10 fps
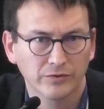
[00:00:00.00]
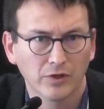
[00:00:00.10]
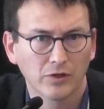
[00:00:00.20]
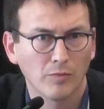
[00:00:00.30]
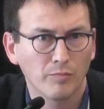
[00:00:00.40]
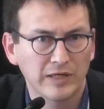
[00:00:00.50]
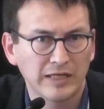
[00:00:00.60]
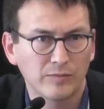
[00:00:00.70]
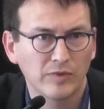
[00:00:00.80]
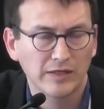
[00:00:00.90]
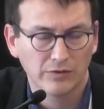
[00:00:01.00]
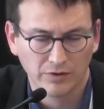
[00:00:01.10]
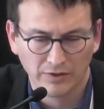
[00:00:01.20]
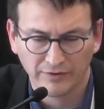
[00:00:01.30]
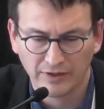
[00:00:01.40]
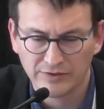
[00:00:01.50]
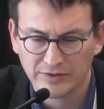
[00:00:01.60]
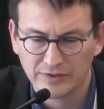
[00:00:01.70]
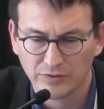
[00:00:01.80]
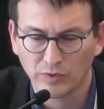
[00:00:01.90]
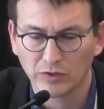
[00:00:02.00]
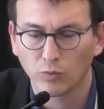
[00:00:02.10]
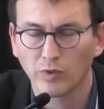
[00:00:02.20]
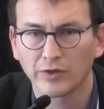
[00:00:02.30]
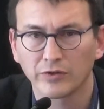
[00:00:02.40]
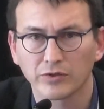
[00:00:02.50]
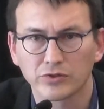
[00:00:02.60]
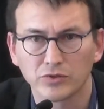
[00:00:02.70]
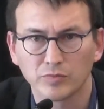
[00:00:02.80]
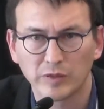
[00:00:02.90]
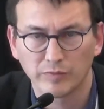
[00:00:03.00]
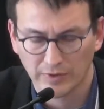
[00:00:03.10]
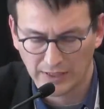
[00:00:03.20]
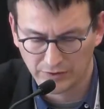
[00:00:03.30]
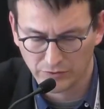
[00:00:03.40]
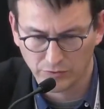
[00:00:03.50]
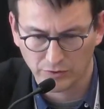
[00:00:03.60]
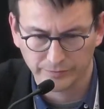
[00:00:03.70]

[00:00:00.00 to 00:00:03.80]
complete media organizations with 1 or 2 people at the core.